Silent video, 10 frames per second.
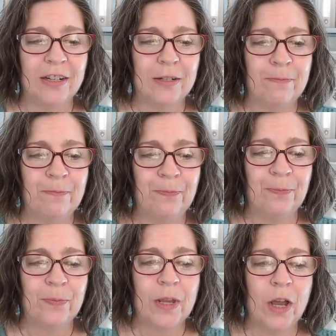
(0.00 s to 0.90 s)
that.
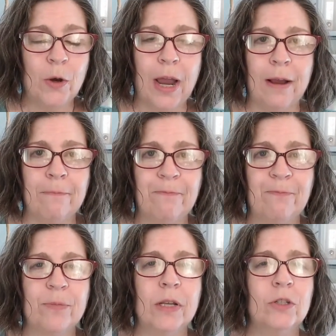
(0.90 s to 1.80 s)
Okay,
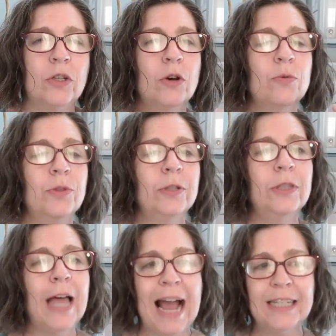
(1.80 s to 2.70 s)
so
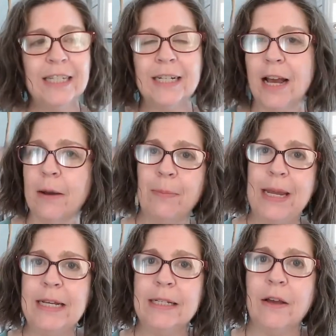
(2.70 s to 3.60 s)
the last kind of
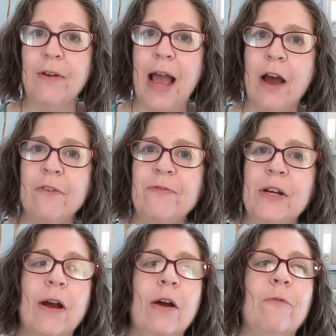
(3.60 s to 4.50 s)
piece of how to
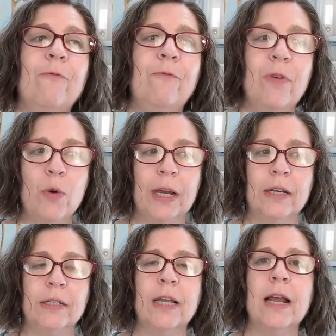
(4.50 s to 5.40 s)
figure out
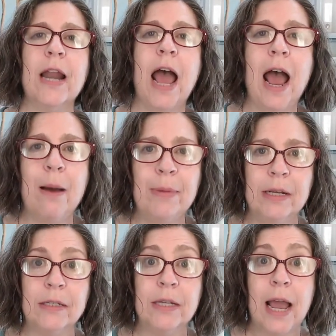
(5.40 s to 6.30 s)
focus and
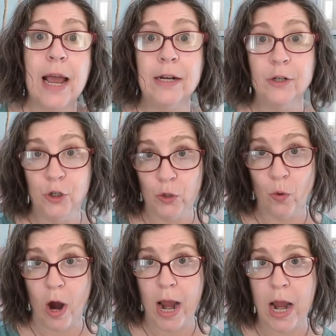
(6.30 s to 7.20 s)
habits and
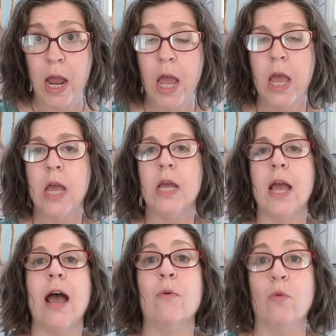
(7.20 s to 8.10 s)
joy
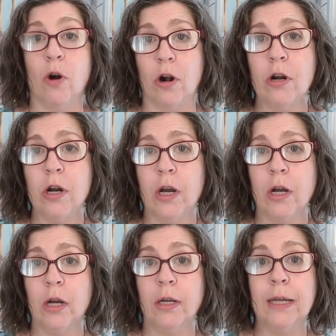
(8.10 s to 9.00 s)
at work,
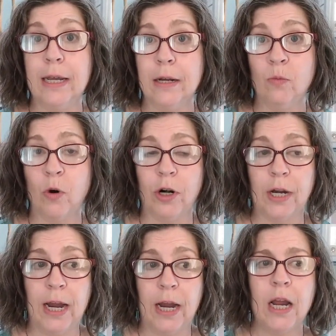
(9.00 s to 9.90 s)
in
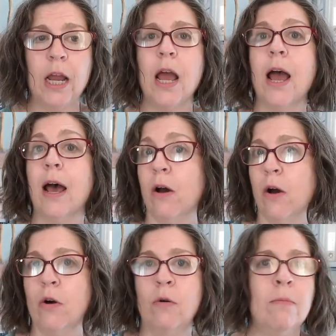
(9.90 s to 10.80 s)
working,
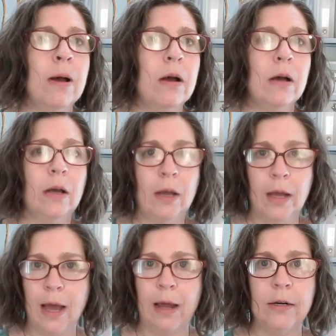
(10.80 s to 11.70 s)
at home,
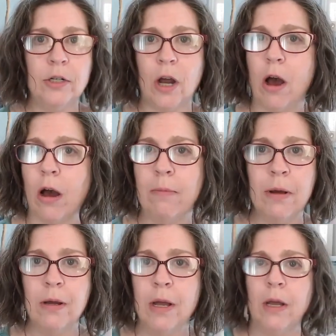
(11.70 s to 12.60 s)
at a
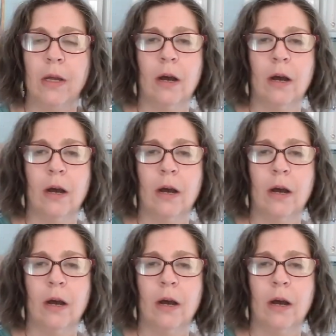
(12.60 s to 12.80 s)
job,